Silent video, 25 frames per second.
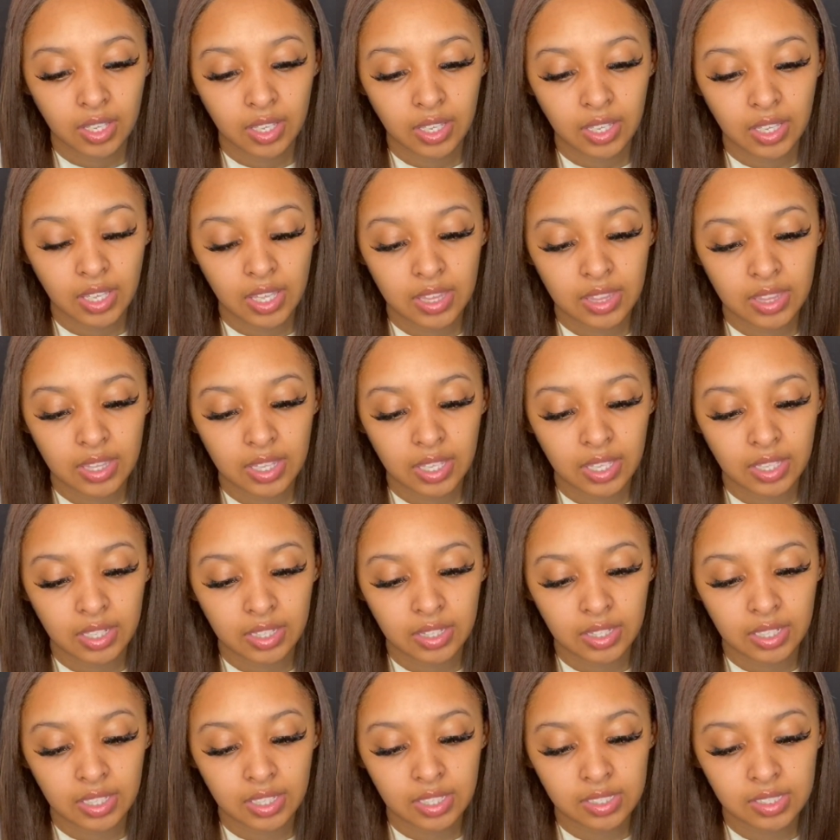And
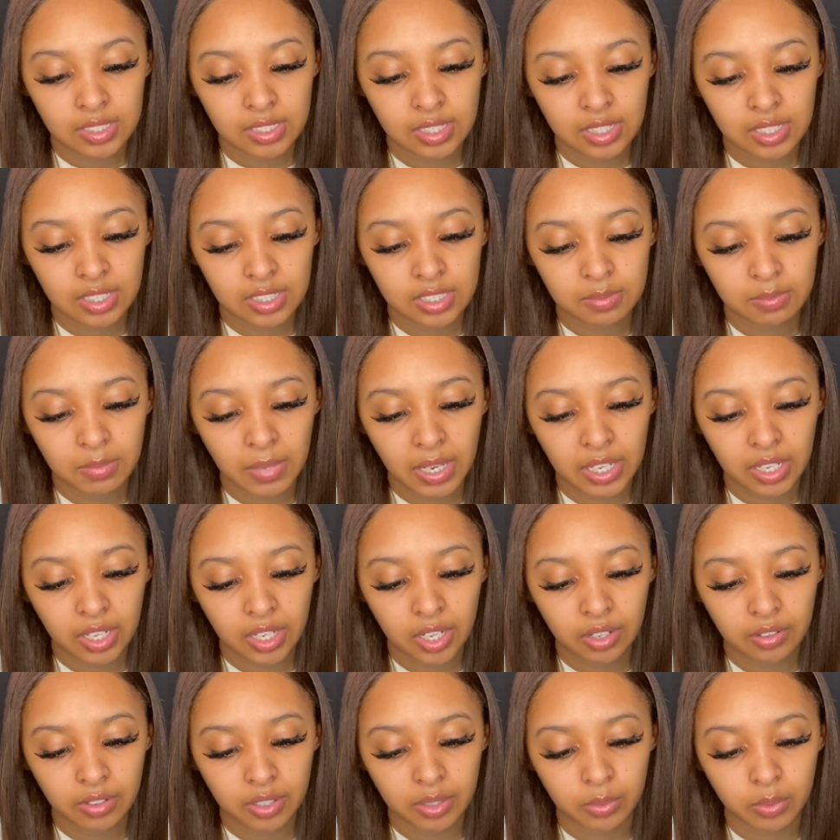then this is my
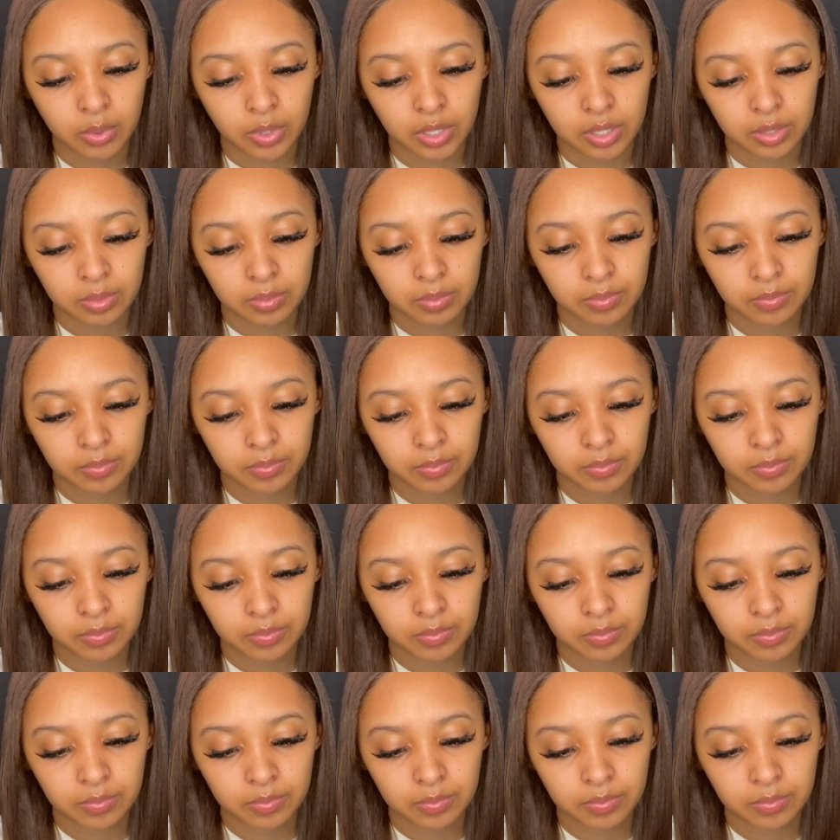current one,